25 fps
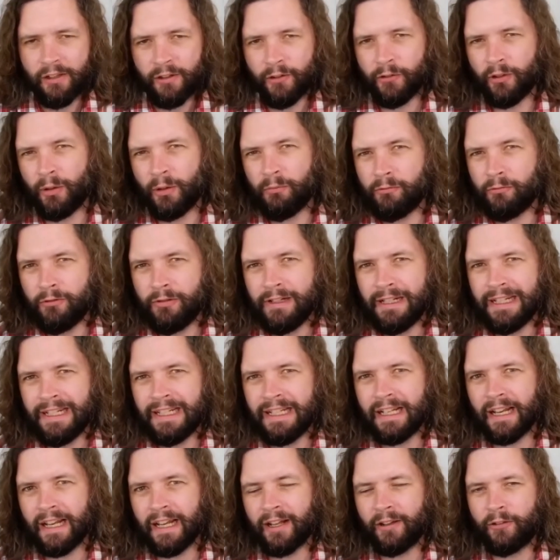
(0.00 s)
So I'm
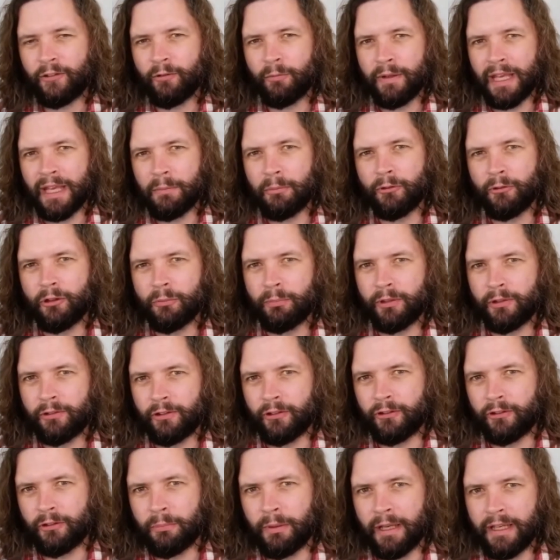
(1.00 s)
really glad to be able to
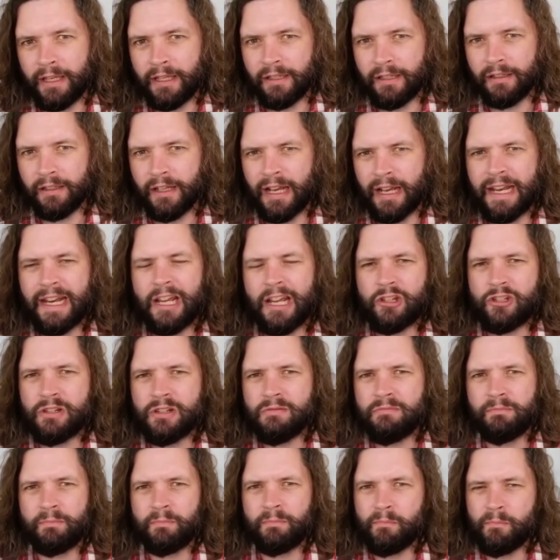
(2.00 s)
participate and
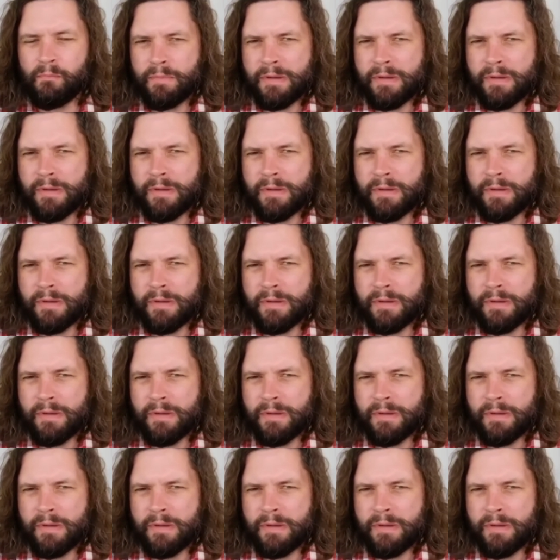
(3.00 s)
actually